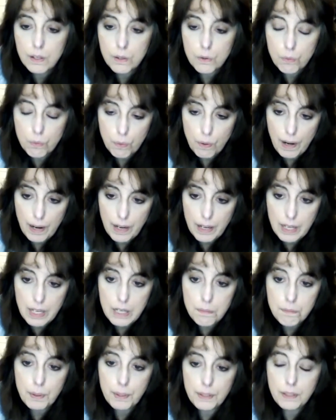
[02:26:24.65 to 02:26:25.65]
Right.
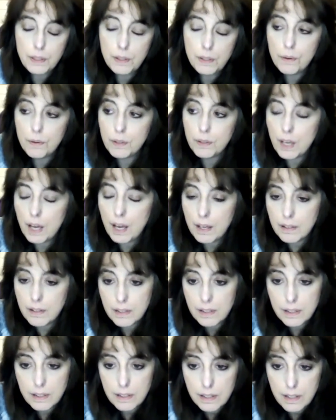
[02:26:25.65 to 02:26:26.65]
But, you know,
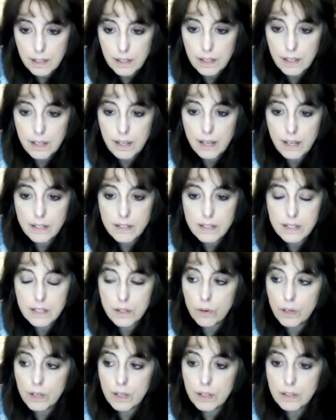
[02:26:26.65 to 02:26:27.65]
at
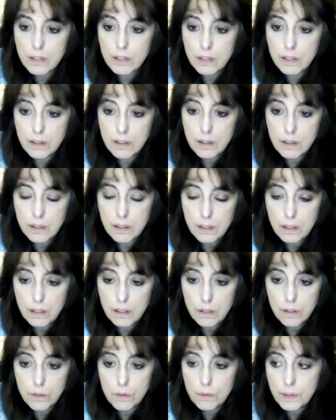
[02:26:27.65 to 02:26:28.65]
CIRA, you
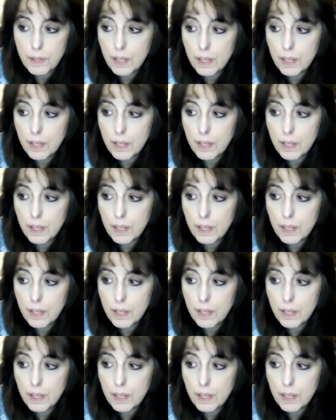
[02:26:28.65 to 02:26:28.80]
know,